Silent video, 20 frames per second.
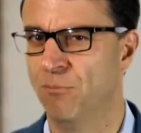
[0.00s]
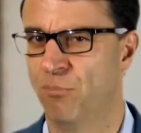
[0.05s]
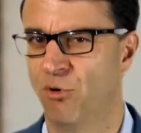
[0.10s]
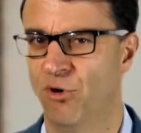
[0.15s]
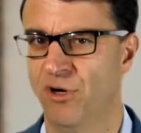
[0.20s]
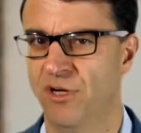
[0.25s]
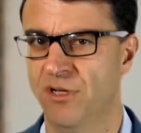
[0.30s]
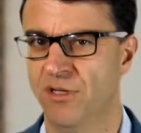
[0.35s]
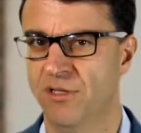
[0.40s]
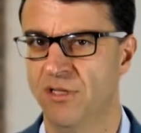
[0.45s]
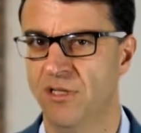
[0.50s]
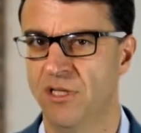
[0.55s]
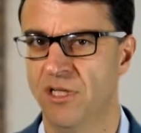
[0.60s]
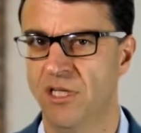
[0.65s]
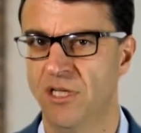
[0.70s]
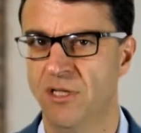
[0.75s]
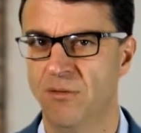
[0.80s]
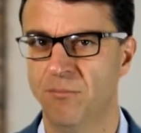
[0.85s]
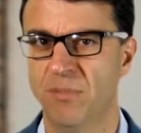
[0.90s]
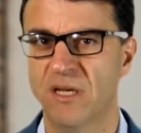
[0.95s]
important
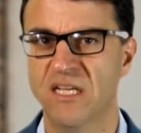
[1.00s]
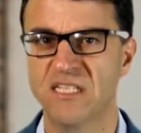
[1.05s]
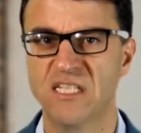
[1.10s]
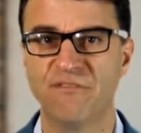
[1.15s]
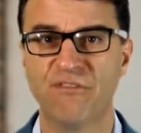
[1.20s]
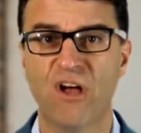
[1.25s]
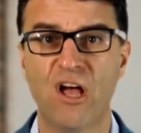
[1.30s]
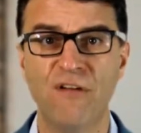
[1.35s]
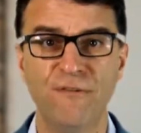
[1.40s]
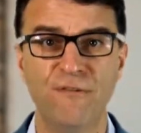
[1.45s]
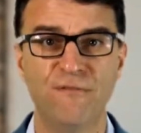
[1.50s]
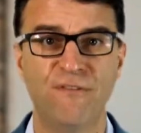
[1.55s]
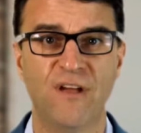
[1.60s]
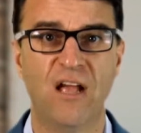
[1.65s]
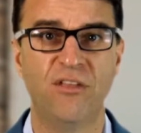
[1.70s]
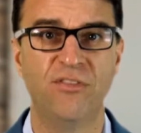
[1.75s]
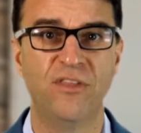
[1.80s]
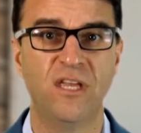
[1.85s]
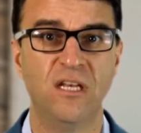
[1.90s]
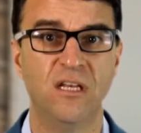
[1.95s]
because I've often
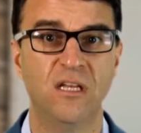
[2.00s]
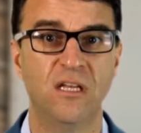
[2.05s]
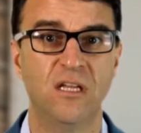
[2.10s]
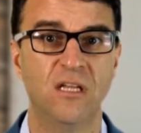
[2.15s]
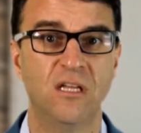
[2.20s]
found that